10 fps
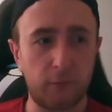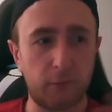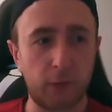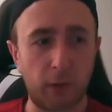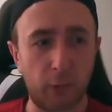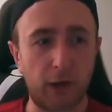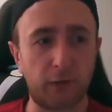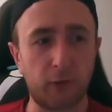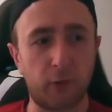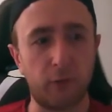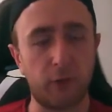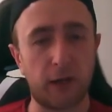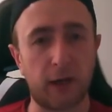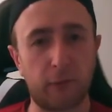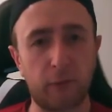awareness of your
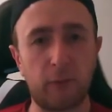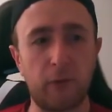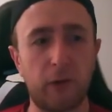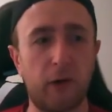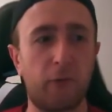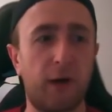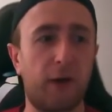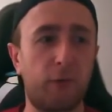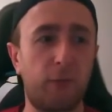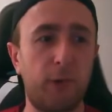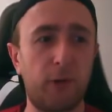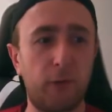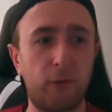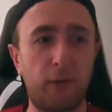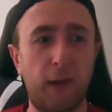account around,
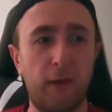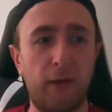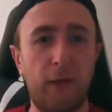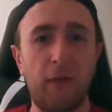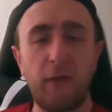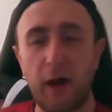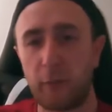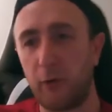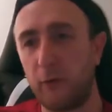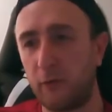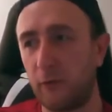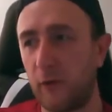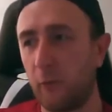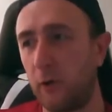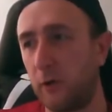because then that person's
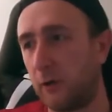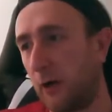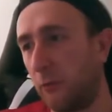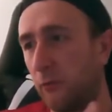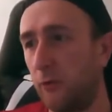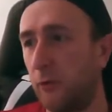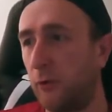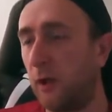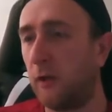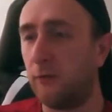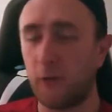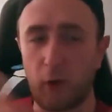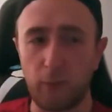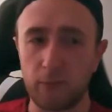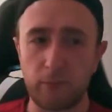network helps you.
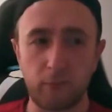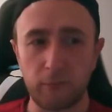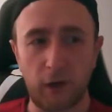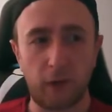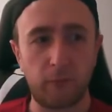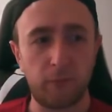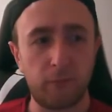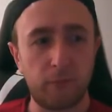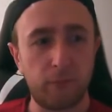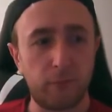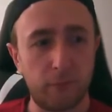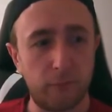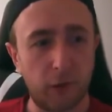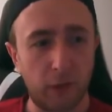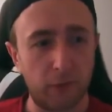So, you
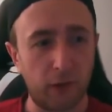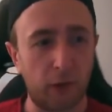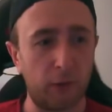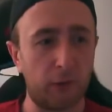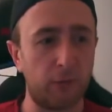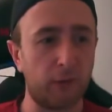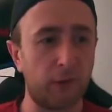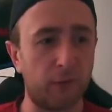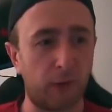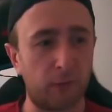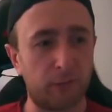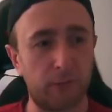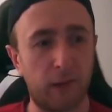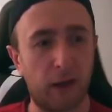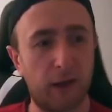know, no, there's no
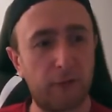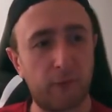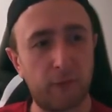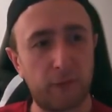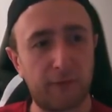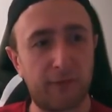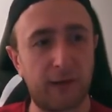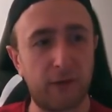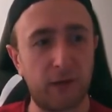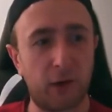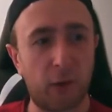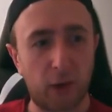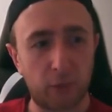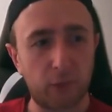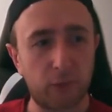lie to the fact that, you know,
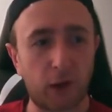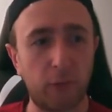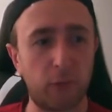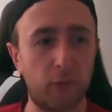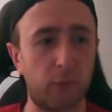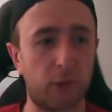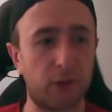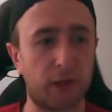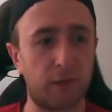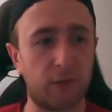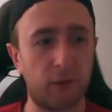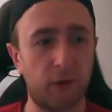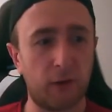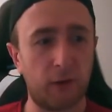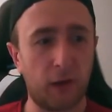I will do projects
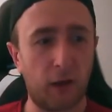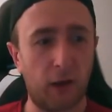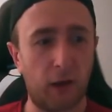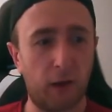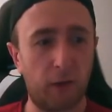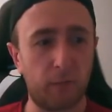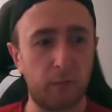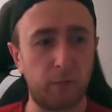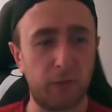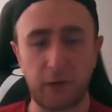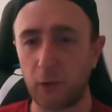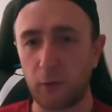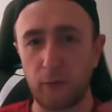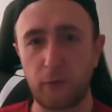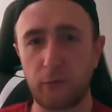
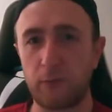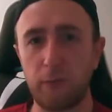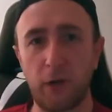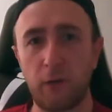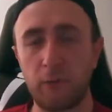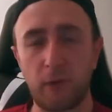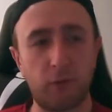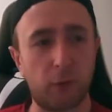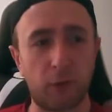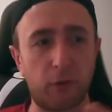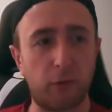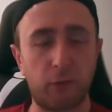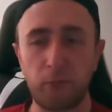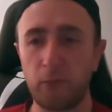because, you know, if someone's